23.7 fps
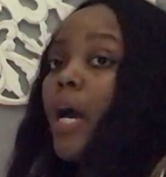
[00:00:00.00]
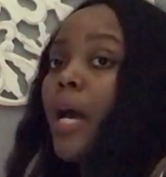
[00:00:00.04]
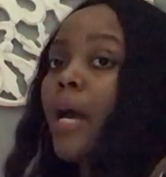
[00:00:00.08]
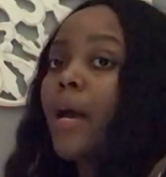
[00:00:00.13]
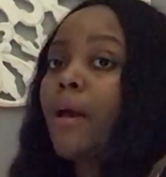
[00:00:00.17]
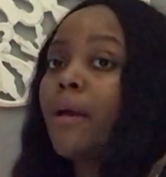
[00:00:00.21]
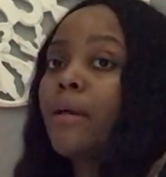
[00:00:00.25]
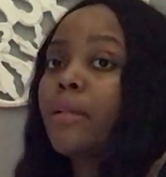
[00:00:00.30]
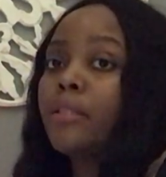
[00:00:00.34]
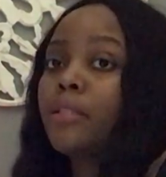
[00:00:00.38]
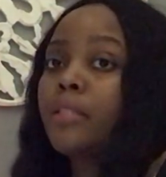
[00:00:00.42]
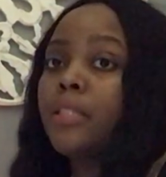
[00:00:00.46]

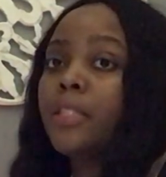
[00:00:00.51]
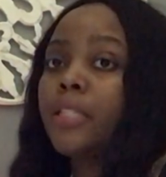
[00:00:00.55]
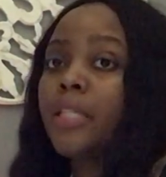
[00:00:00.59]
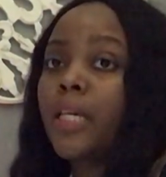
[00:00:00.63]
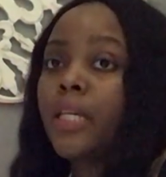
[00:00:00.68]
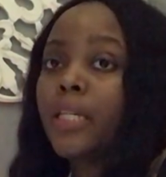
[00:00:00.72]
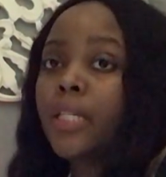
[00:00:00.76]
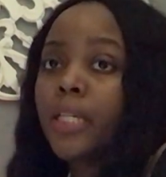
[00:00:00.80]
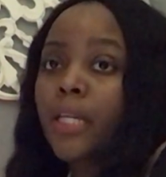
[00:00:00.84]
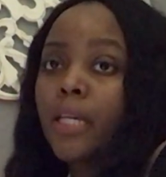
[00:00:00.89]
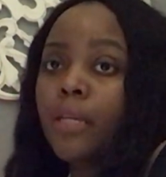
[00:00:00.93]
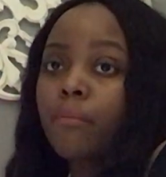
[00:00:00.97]
I
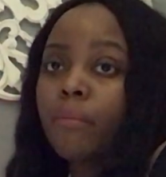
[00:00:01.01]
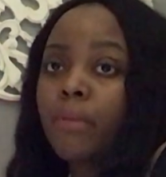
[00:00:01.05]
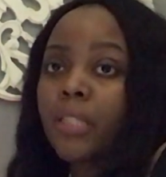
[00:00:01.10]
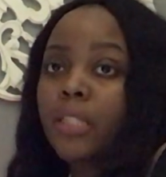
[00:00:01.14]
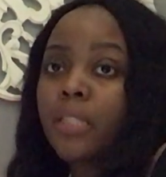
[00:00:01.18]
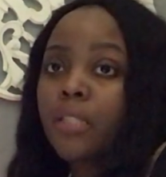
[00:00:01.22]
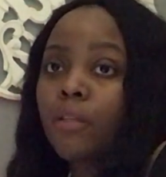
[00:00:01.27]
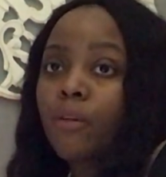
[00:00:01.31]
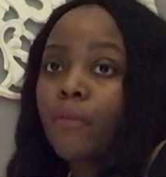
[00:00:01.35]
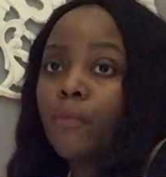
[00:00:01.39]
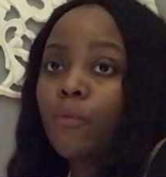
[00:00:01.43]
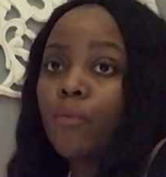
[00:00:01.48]
dedicate
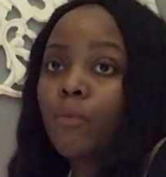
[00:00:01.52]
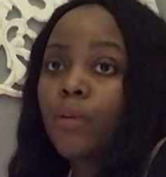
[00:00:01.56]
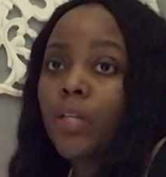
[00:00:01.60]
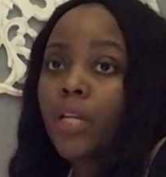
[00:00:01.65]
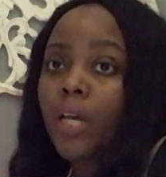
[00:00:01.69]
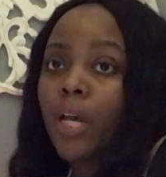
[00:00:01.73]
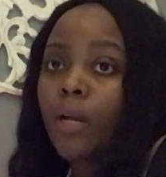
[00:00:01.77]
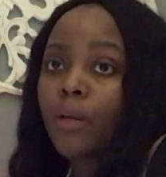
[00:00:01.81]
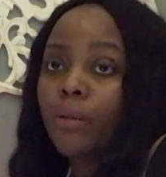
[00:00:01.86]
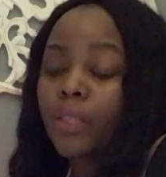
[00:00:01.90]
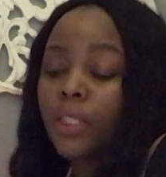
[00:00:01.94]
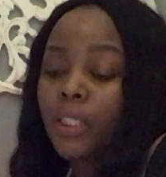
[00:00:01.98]
myself 1
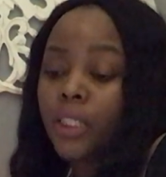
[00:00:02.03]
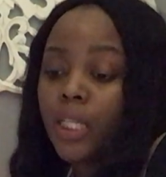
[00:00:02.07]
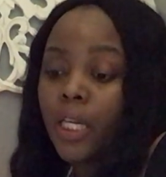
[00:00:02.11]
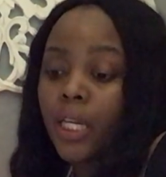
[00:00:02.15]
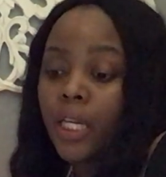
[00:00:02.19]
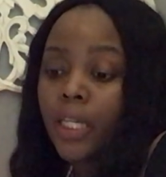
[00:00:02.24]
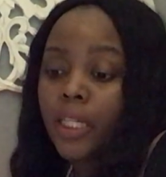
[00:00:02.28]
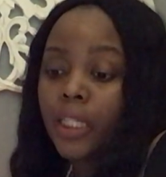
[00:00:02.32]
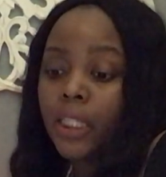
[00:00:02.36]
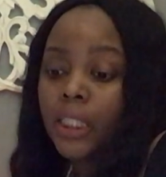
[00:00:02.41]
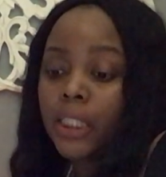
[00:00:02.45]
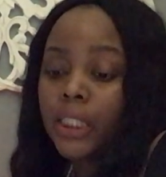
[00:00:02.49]
hour a
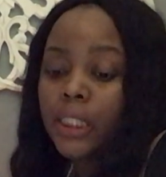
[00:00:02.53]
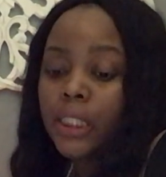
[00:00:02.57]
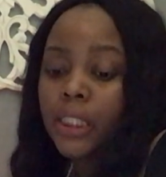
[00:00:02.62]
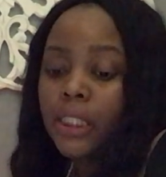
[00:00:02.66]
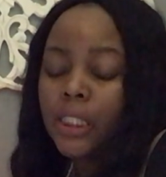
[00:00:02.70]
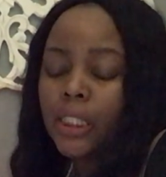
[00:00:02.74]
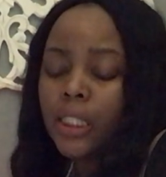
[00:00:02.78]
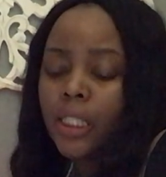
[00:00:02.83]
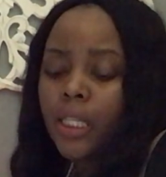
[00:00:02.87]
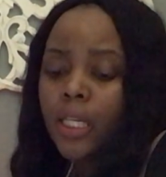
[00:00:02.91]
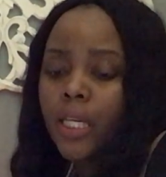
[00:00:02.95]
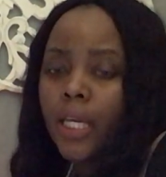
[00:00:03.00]
day at
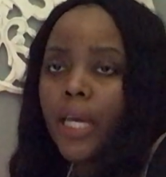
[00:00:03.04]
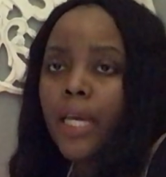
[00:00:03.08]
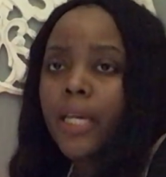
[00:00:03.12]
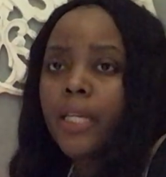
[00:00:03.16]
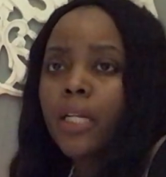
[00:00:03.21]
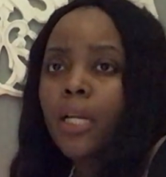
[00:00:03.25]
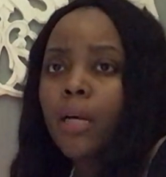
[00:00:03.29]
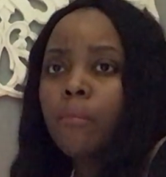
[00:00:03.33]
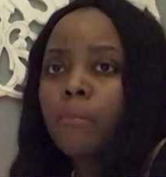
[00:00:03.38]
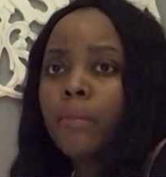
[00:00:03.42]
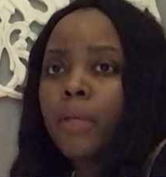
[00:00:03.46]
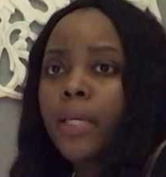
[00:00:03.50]
least,
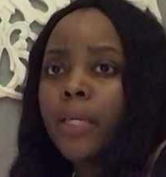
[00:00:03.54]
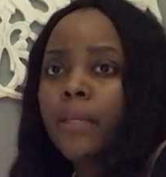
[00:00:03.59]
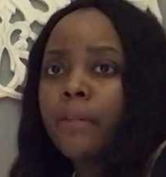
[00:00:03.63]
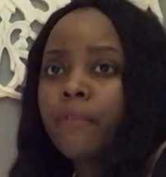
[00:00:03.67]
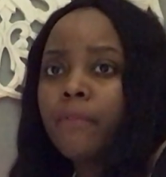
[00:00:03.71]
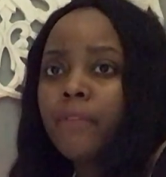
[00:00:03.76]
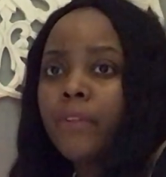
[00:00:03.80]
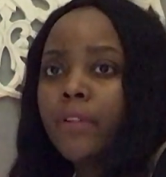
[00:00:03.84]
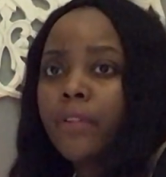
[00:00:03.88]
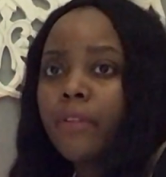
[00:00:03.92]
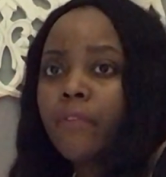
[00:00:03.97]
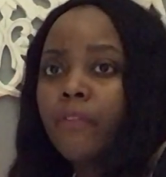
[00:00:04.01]
and I'm at
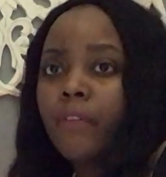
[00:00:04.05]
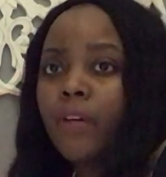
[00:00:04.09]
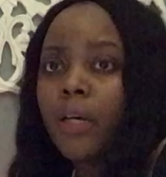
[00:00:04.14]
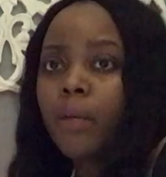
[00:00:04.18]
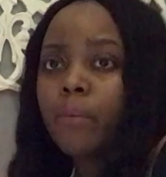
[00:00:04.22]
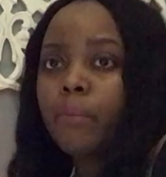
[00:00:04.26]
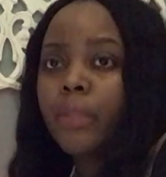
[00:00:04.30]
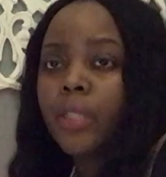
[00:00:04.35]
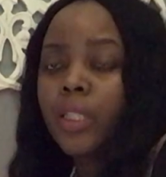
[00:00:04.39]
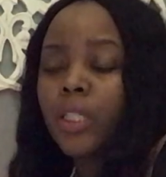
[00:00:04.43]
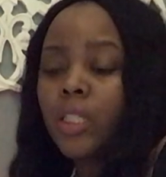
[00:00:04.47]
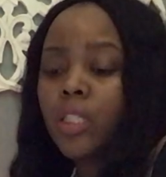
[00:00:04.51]

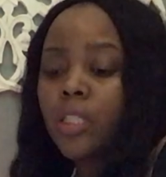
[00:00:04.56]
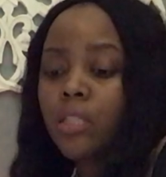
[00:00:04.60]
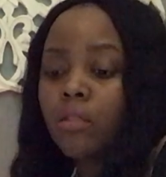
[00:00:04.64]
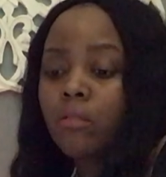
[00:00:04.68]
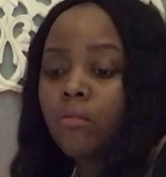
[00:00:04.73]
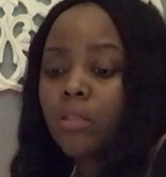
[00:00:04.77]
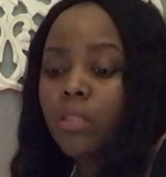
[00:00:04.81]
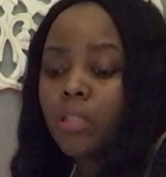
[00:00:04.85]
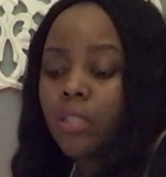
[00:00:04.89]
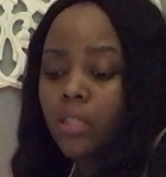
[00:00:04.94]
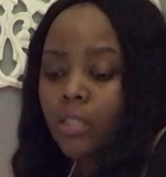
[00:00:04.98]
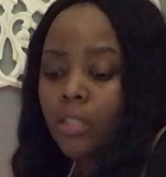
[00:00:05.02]
55 minutes. So
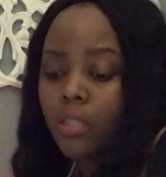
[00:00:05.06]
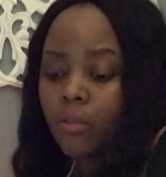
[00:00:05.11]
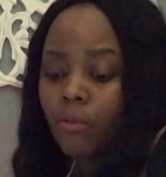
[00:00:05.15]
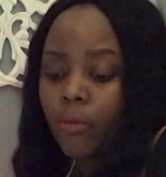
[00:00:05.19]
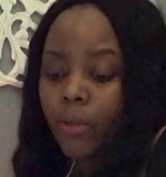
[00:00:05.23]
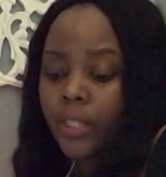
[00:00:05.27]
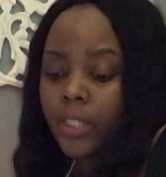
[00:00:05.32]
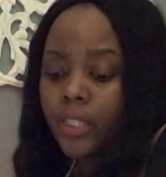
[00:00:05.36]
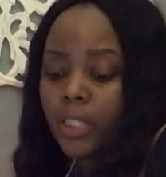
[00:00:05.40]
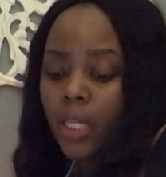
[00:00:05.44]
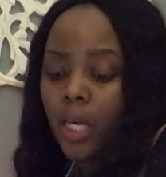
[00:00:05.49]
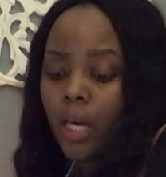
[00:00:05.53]
this is
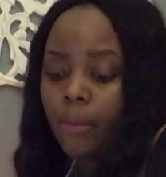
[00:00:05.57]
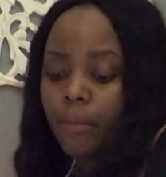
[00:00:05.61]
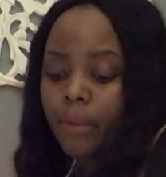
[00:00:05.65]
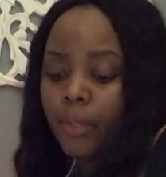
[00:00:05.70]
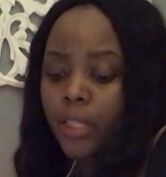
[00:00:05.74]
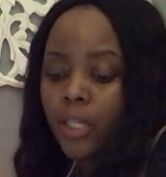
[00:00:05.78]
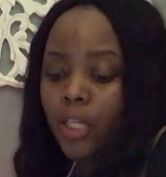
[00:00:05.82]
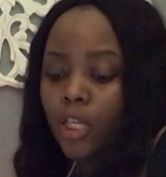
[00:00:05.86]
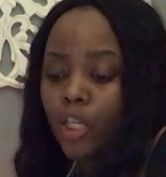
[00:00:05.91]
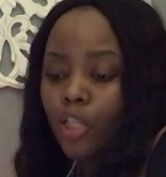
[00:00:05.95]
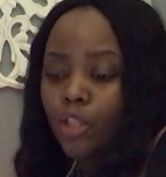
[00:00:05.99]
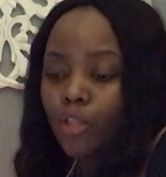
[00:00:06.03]
great
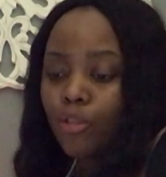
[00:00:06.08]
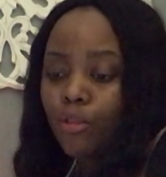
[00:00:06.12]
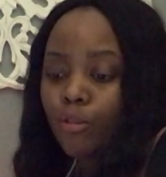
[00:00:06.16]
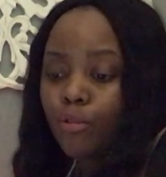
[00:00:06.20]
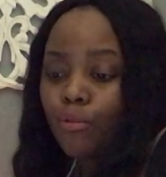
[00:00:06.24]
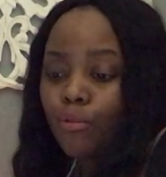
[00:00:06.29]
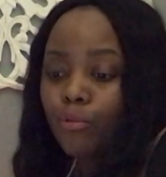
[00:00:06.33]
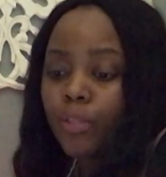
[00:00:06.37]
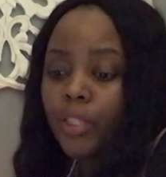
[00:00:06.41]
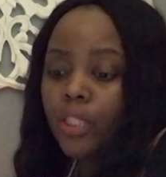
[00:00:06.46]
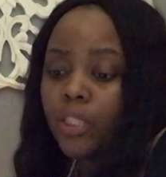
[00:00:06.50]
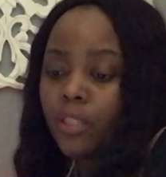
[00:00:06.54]
timing to
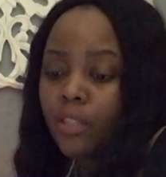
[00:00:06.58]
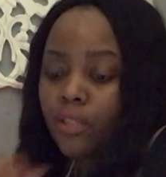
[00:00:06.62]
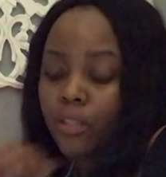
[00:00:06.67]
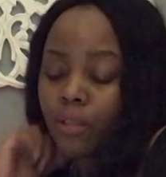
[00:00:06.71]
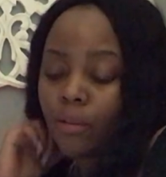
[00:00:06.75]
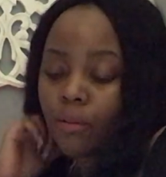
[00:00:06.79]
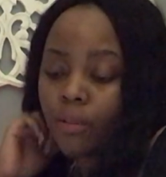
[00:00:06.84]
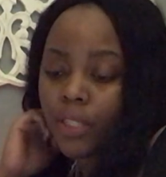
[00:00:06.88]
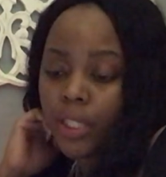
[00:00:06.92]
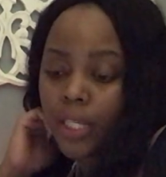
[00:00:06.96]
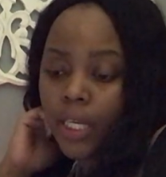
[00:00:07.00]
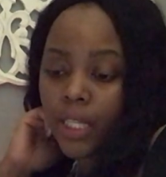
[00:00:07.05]
do each
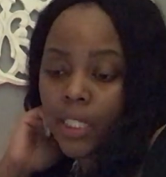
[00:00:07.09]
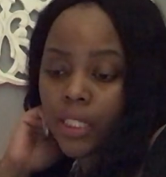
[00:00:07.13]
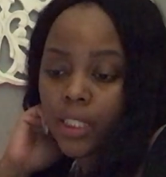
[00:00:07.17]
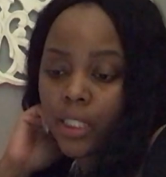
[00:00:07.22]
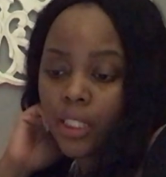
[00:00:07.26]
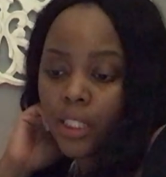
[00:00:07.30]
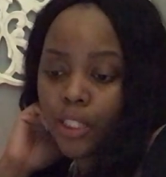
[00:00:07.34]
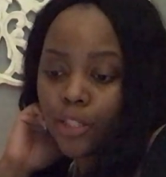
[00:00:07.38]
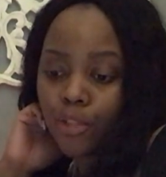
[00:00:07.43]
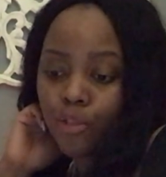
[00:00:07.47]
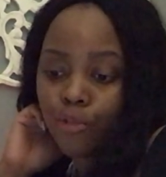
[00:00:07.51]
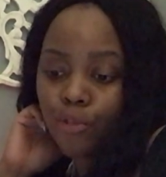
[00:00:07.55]
zodiac to
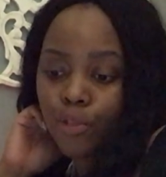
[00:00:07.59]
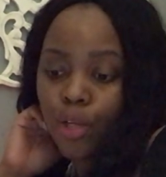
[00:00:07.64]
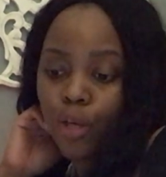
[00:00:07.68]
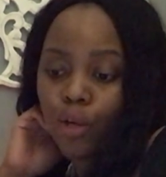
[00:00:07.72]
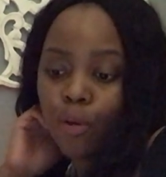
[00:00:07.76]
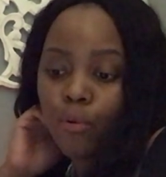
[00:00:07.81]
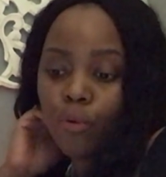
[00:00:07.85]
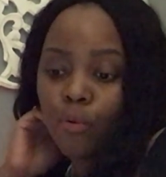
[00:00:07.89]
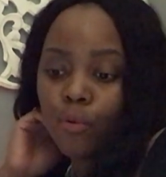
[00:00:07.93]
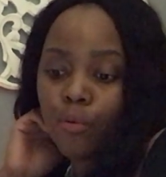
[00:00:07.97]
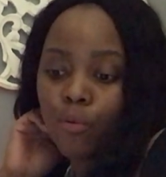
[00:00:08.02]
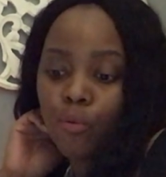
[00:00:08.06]
let you
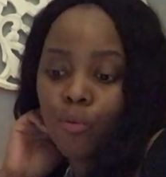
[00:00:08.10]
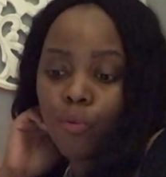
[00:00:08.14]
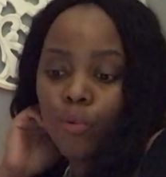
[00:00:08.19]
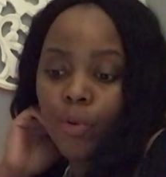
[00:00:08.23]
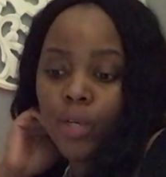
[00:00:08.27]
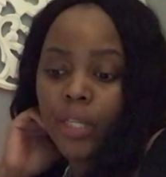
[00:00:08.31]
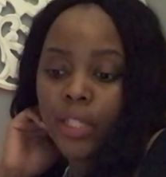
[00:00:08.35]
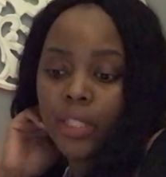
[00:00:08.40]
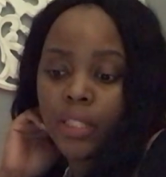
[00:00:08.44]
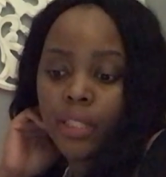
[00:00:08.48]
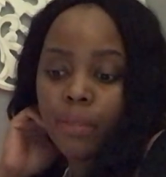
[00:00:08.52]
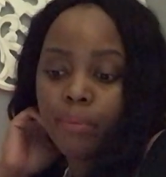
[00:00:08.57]
know
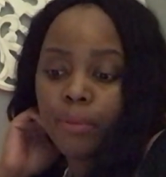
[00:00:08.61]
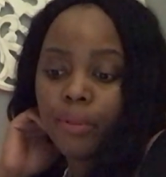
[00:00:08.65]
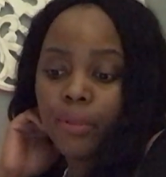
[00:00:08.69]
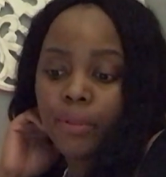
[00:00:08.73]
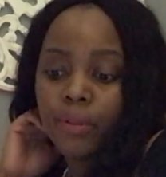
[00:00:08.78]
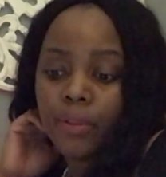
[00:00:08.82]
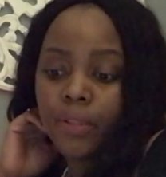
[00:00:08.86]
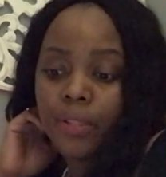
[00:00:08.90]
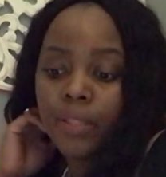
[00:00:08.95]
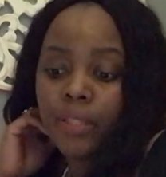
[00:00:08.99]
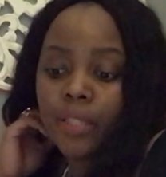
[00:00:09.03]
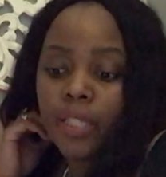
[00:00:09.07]
what
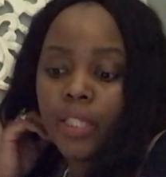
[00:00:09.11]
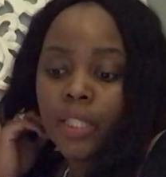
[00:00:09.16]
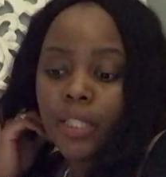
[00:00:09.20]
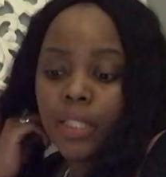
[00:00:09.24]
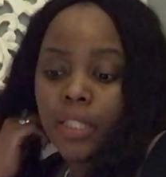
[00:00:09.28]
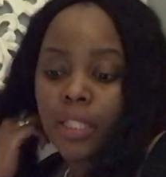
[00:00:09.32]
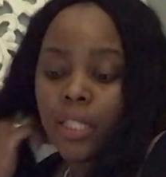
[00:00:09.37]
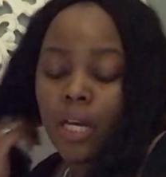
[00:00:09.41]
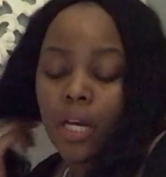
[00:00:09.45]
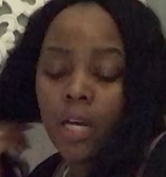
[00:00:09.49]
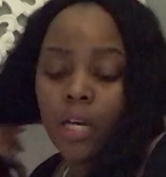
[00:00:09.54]
spirit has